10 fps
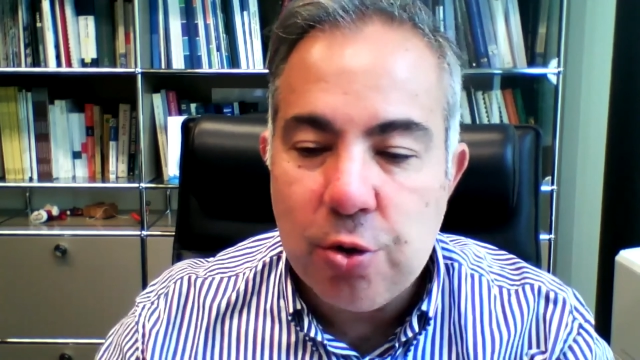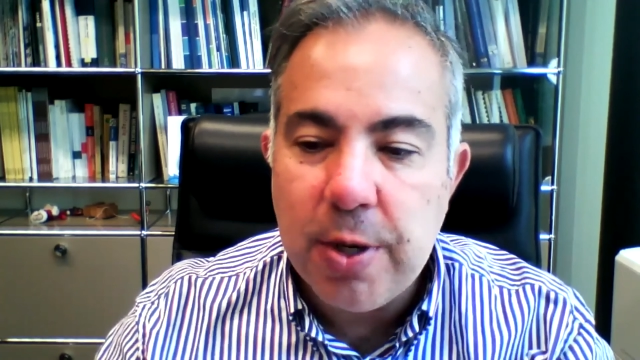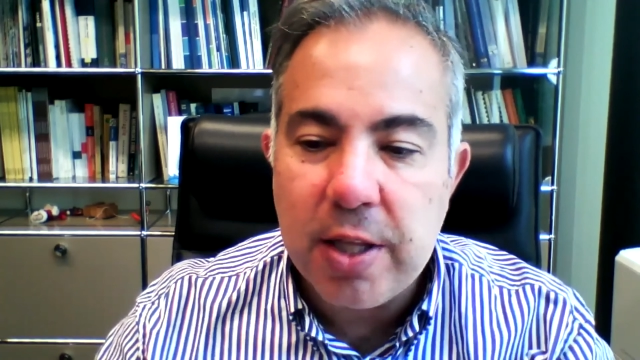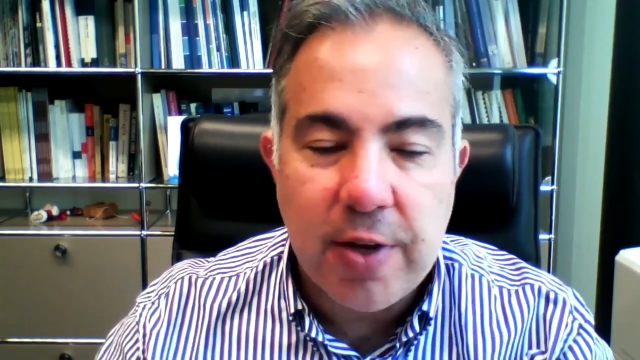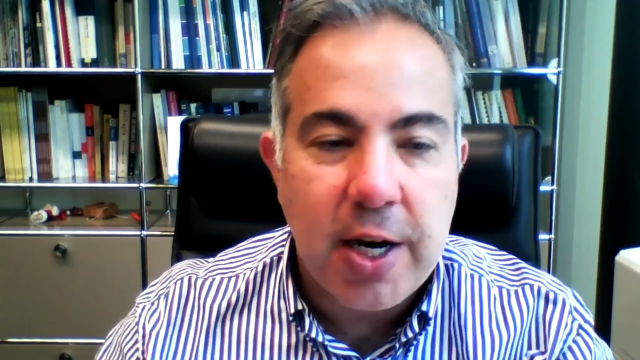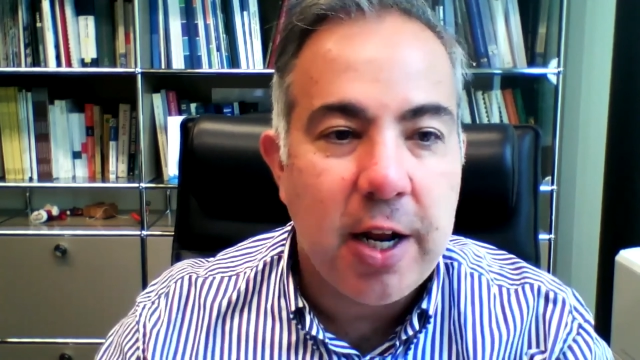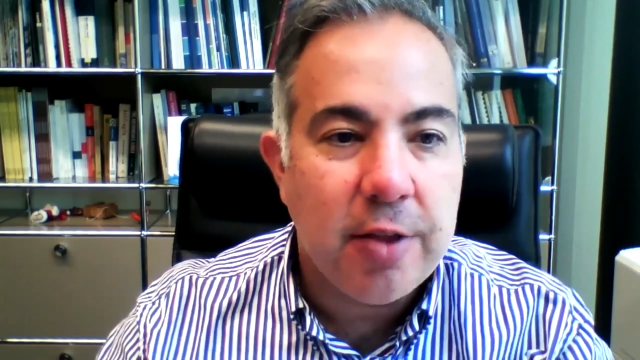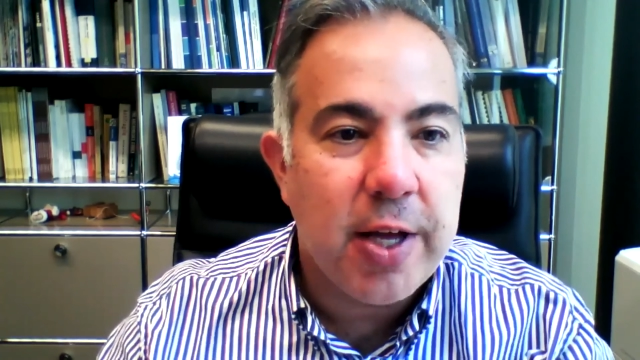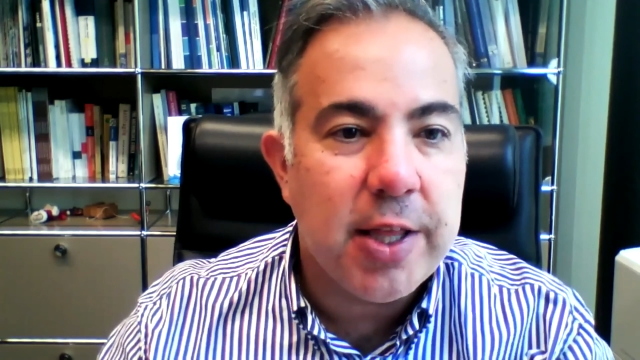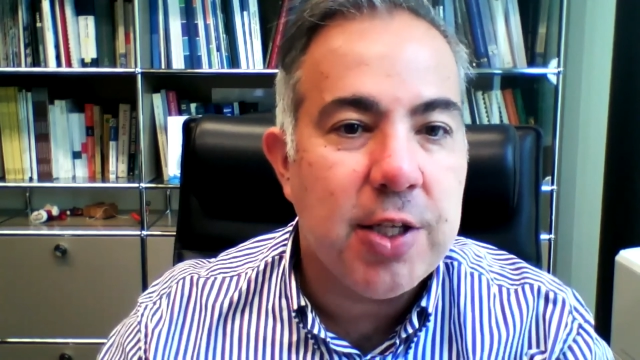but there are
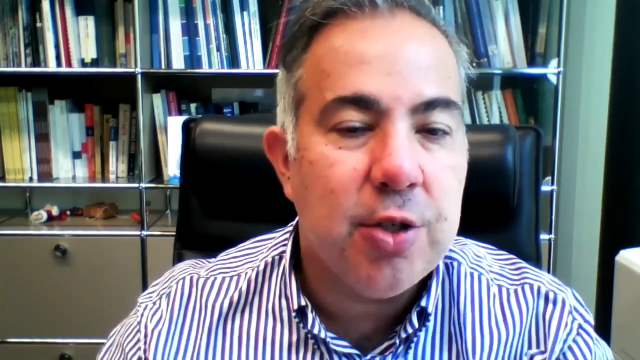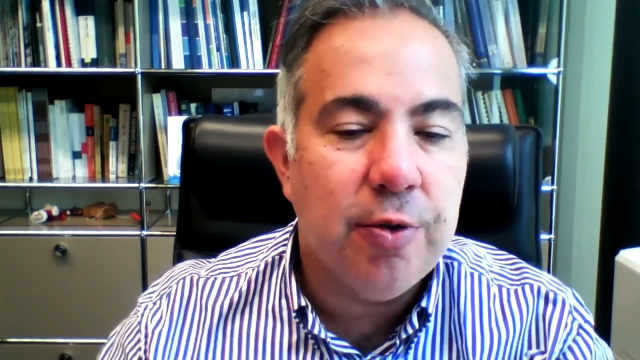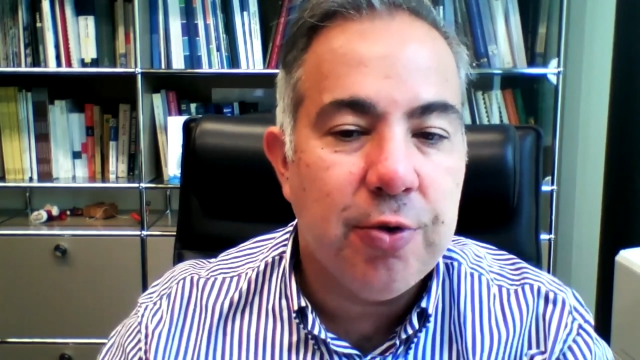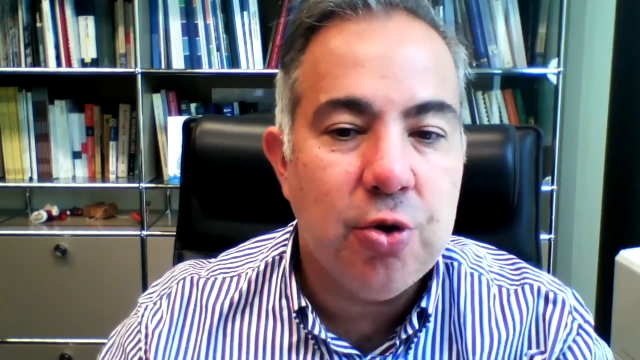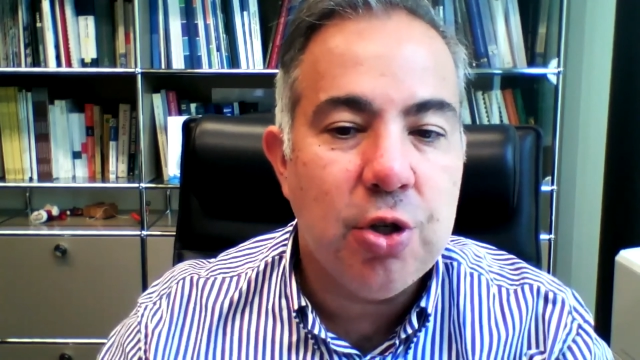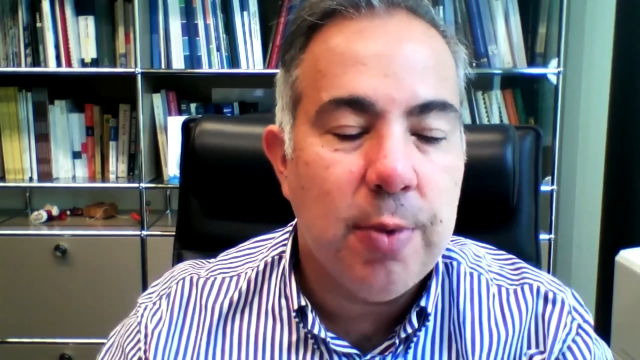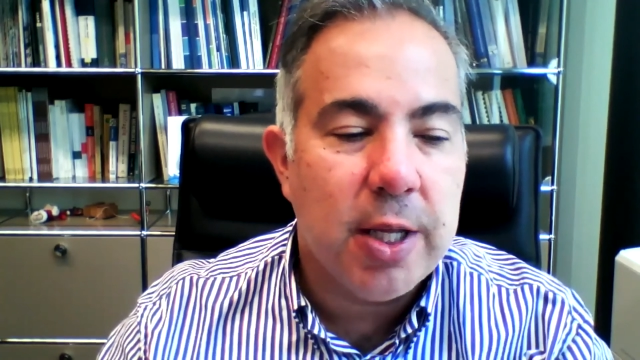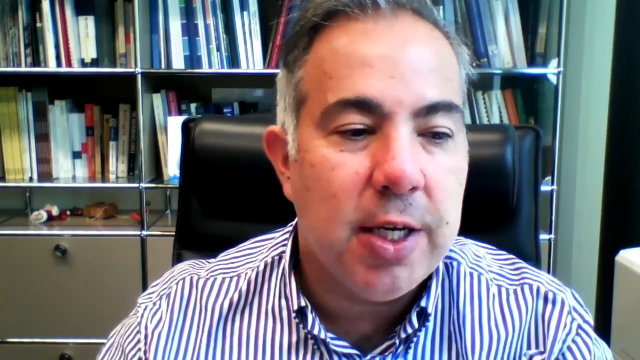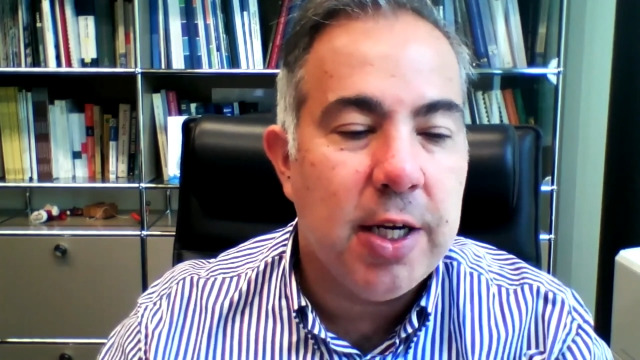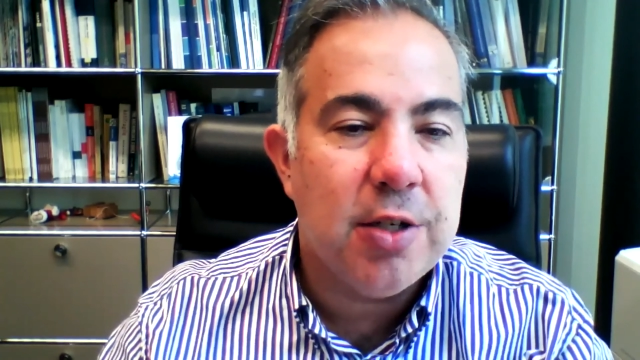advantages of using
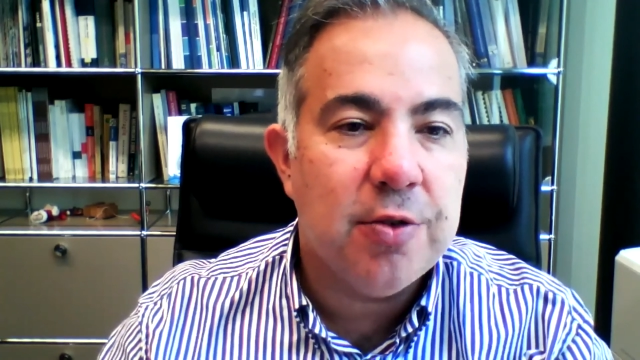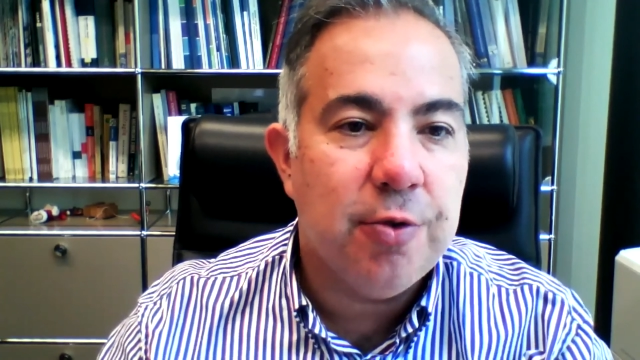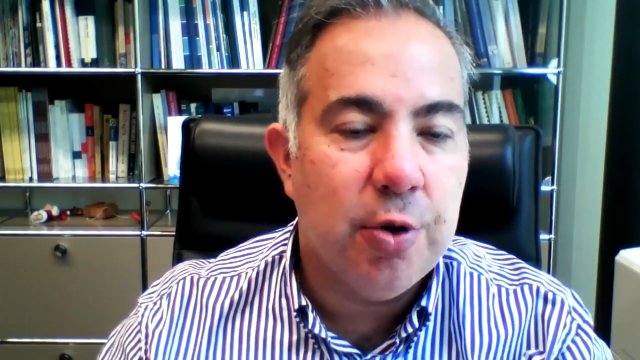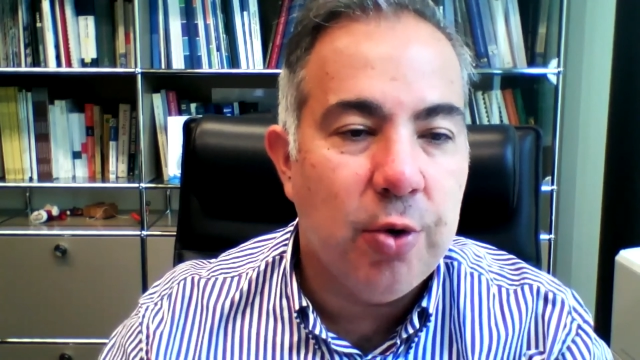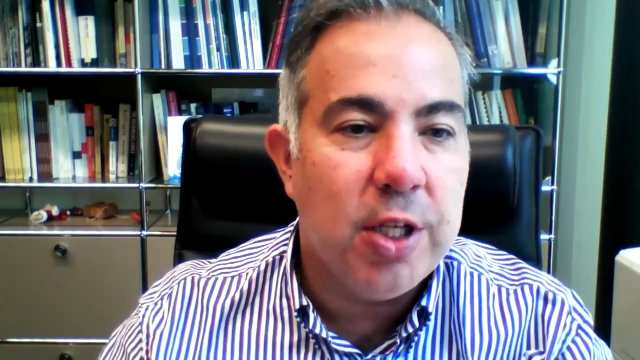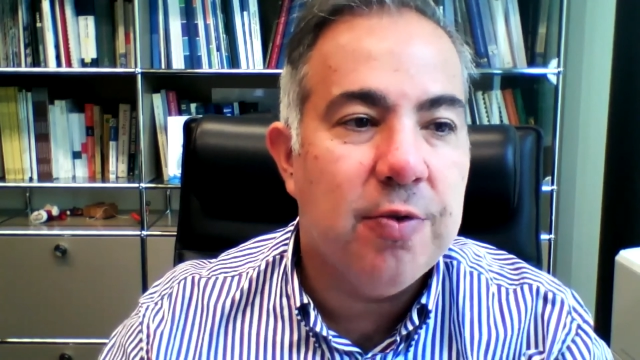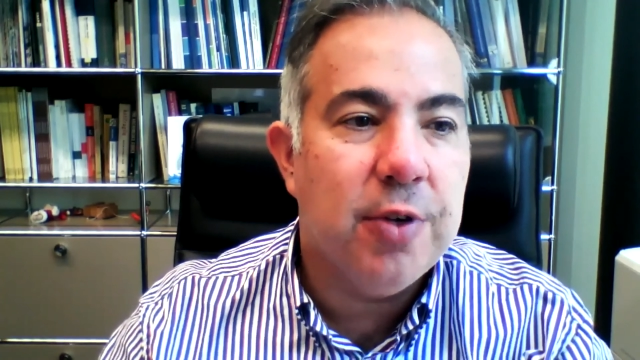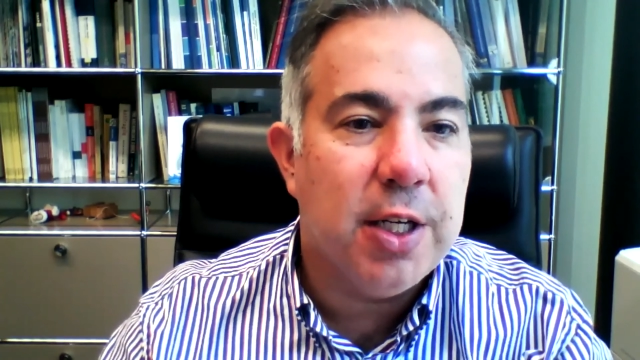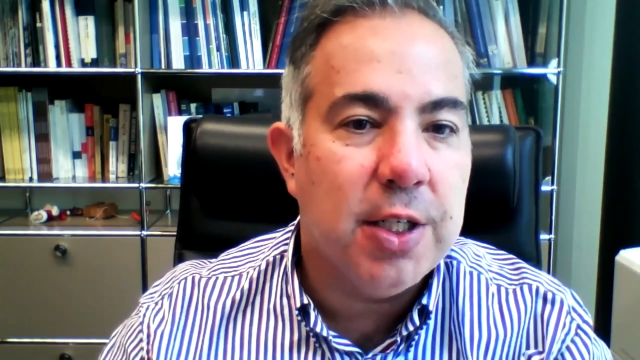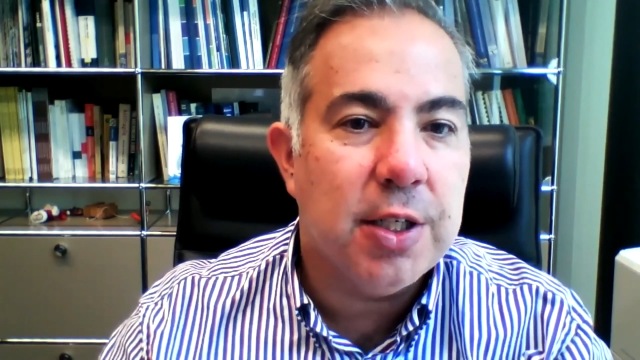materials for which
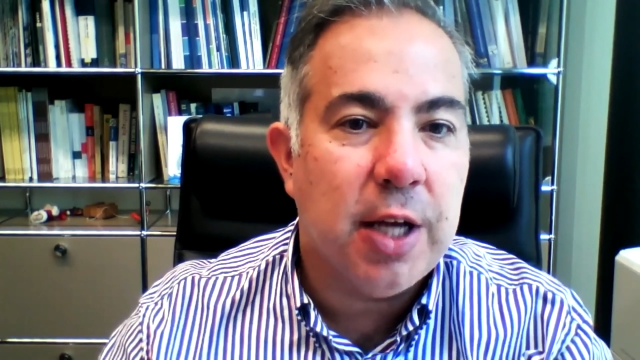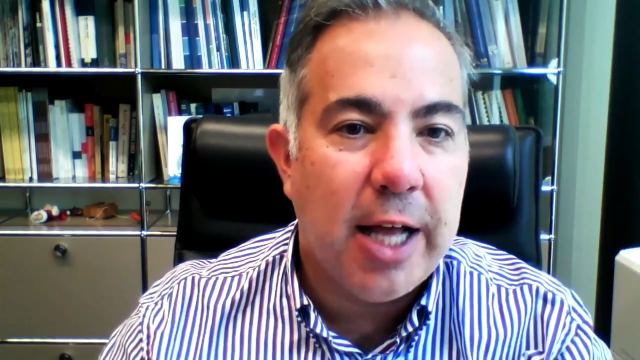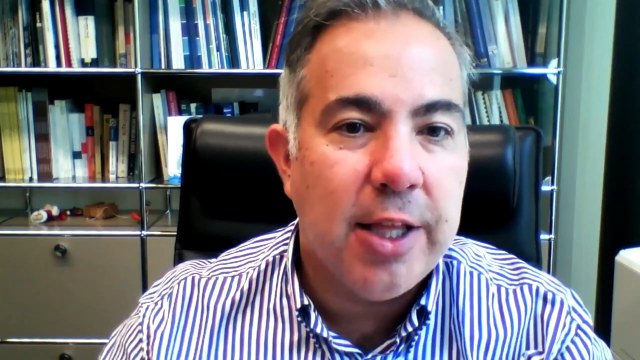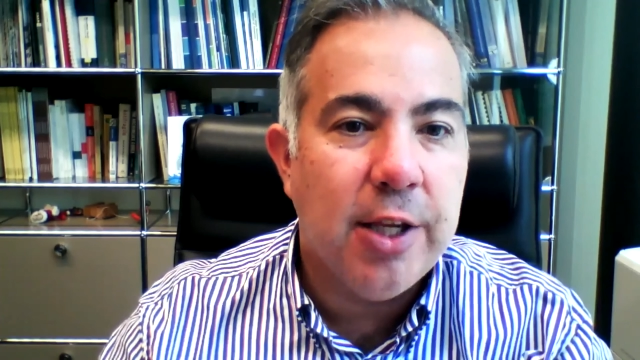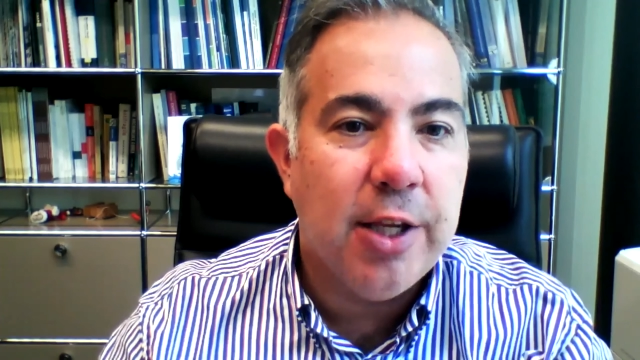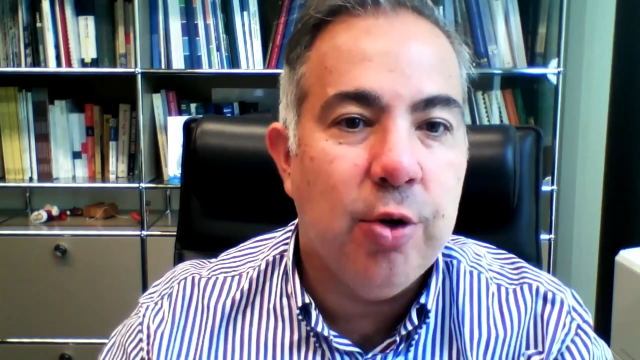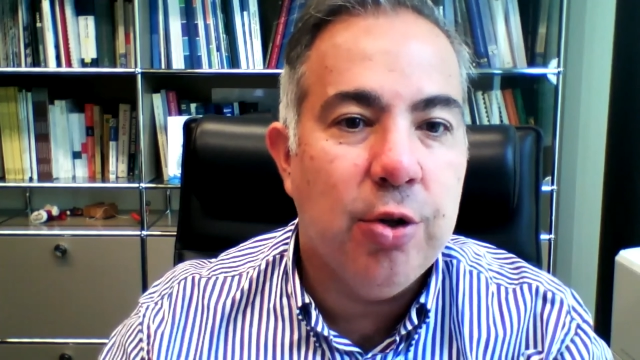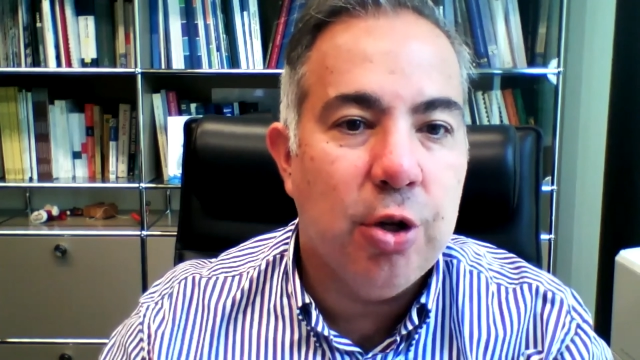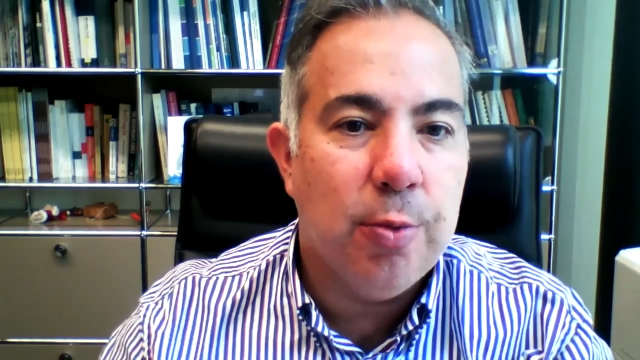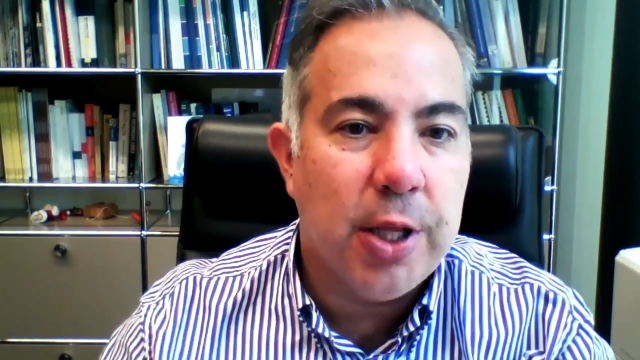there is adequate
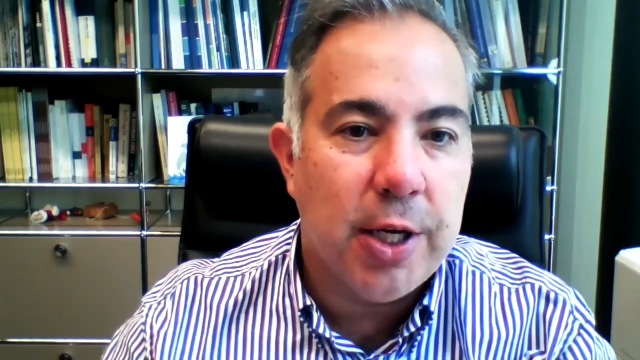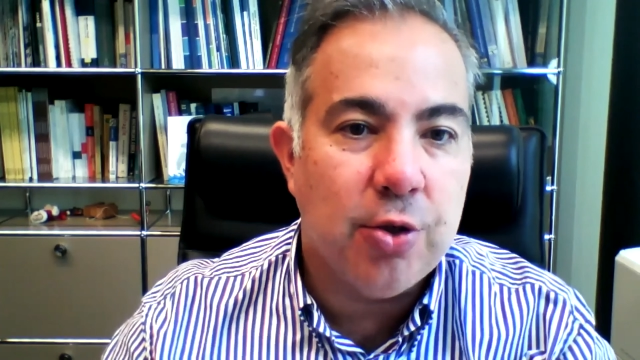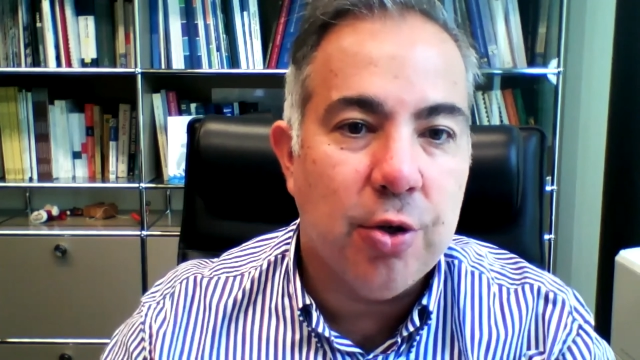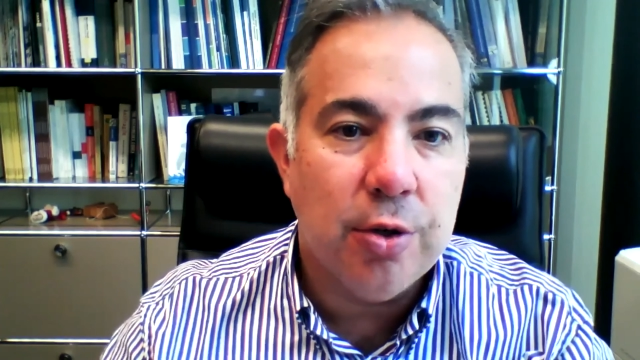documentation.